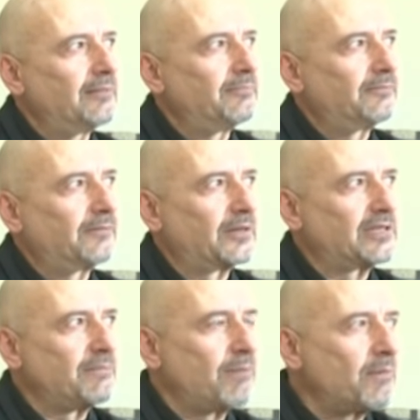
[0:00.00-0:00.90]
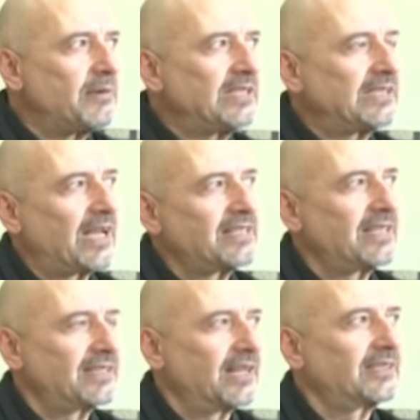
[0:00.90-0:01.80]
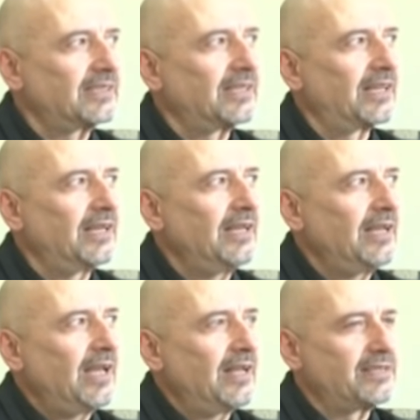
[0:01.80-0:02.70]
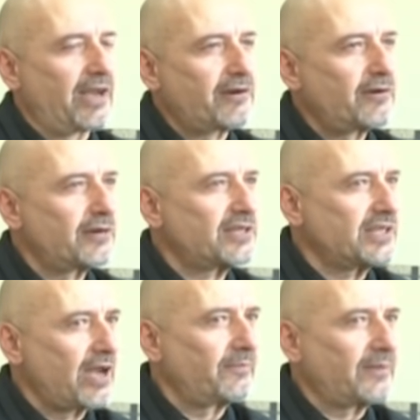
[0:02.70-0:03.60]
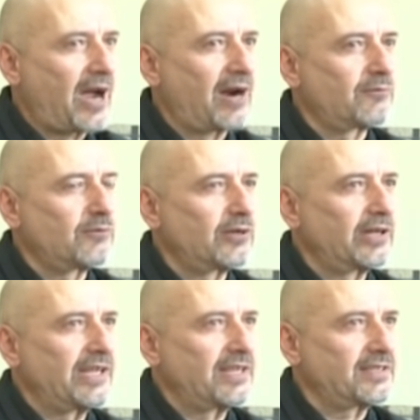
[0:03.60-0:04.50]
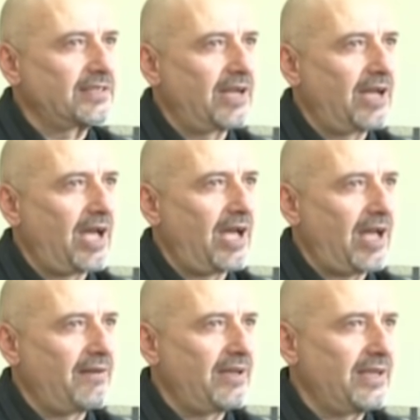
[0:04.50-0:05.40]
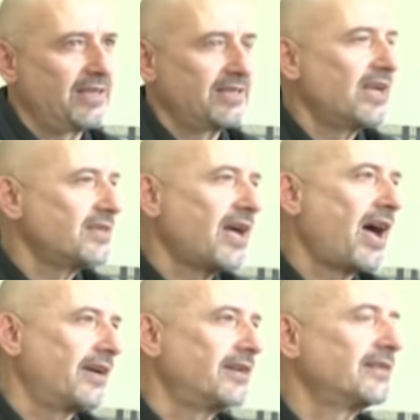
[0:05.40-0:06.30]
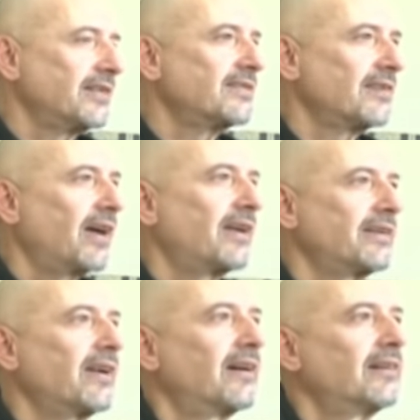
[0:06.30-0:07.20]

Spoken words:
for the moment, I think that the accuracy of our work is high. Yeah.